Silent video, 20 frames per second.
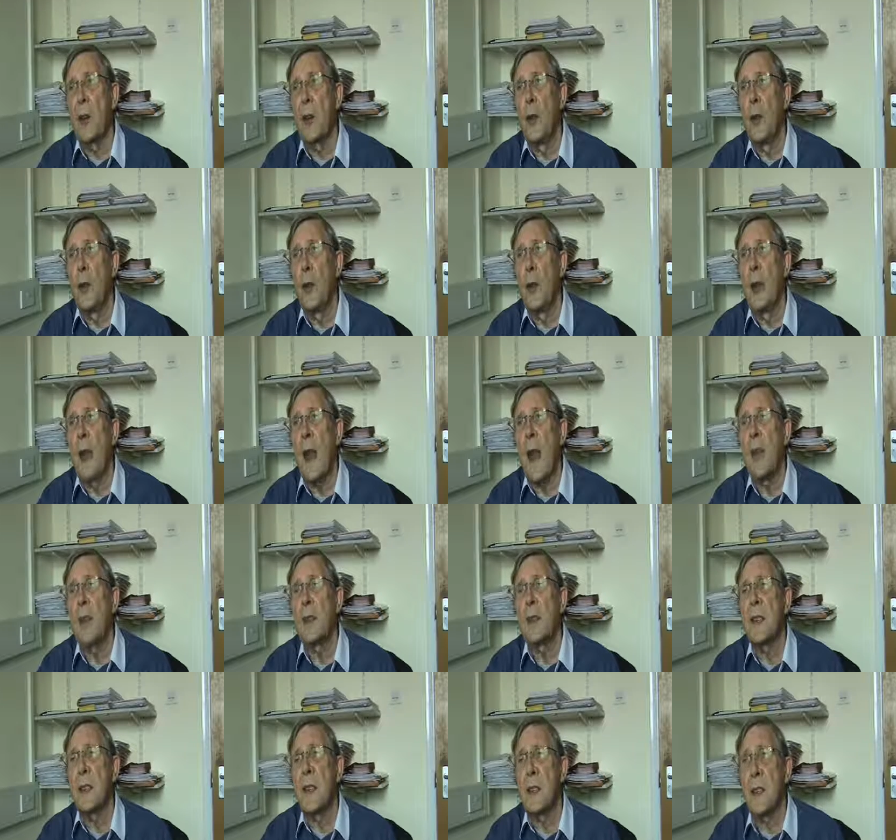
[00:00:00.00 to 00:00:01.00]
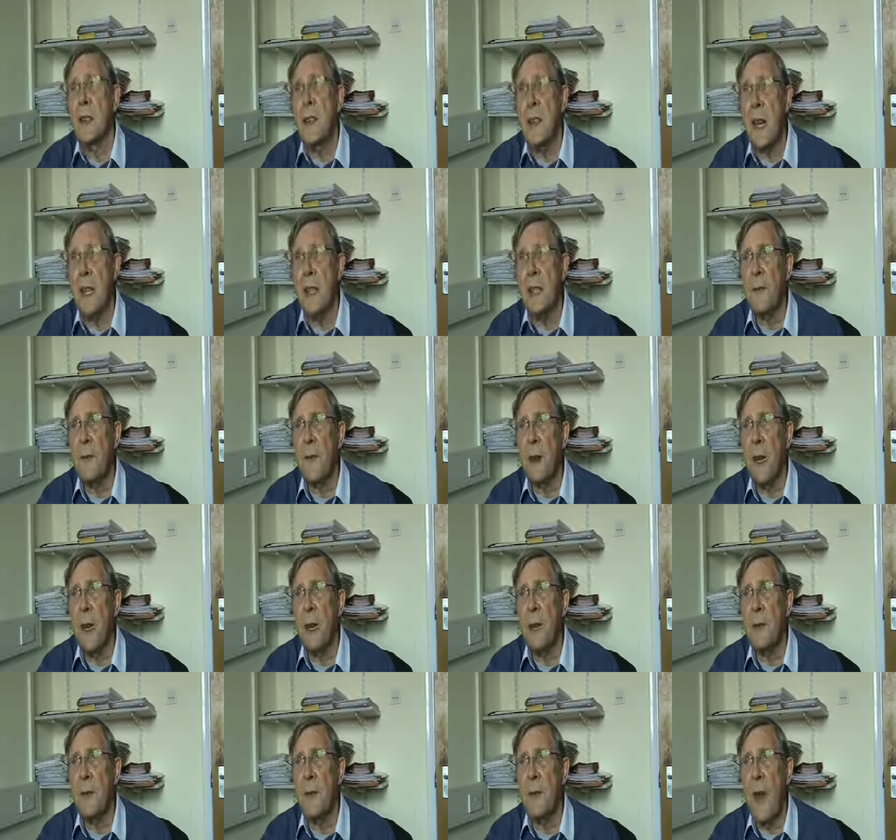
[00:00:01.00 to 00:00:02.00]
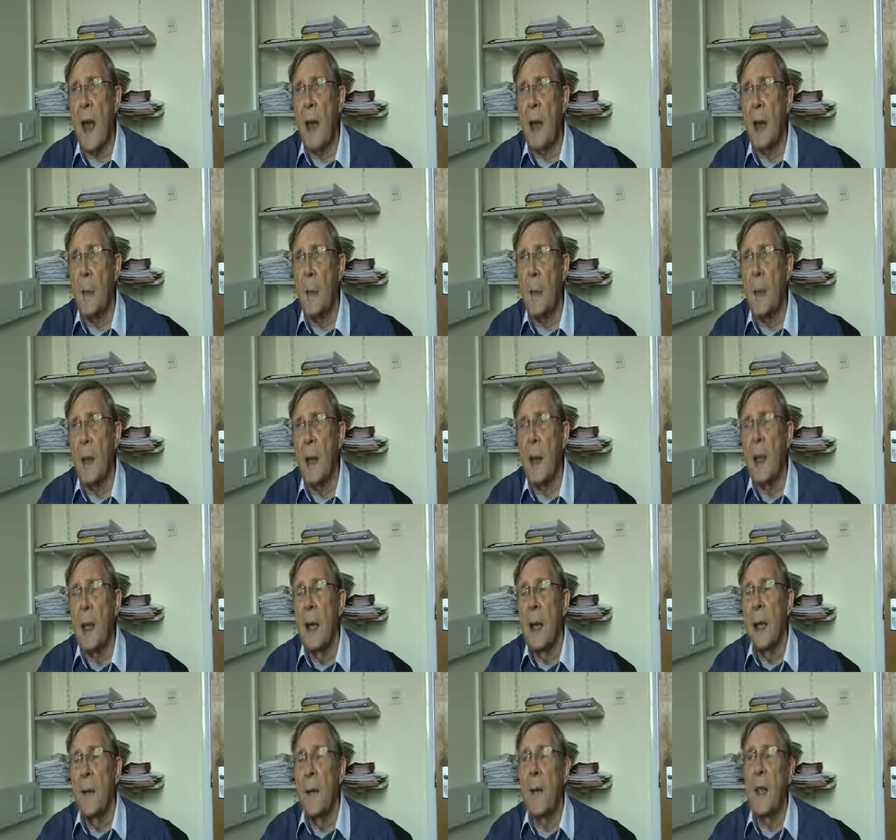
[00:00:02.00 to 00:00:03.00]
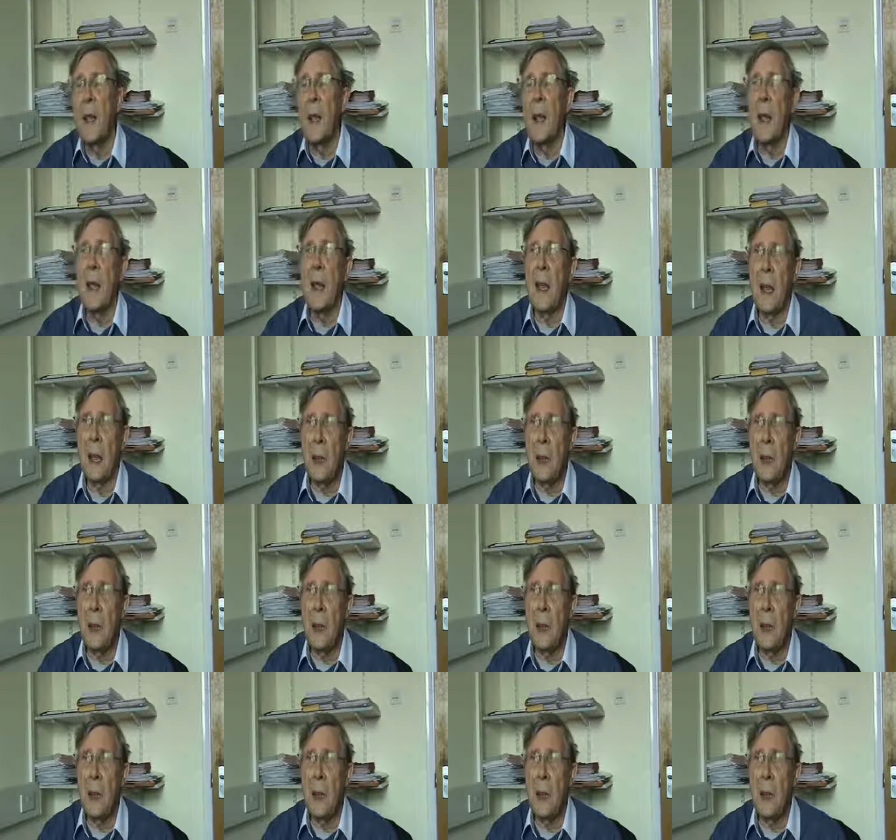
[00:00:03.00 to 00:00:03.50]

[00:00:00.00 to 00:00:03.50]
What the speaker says: you can successfully develop the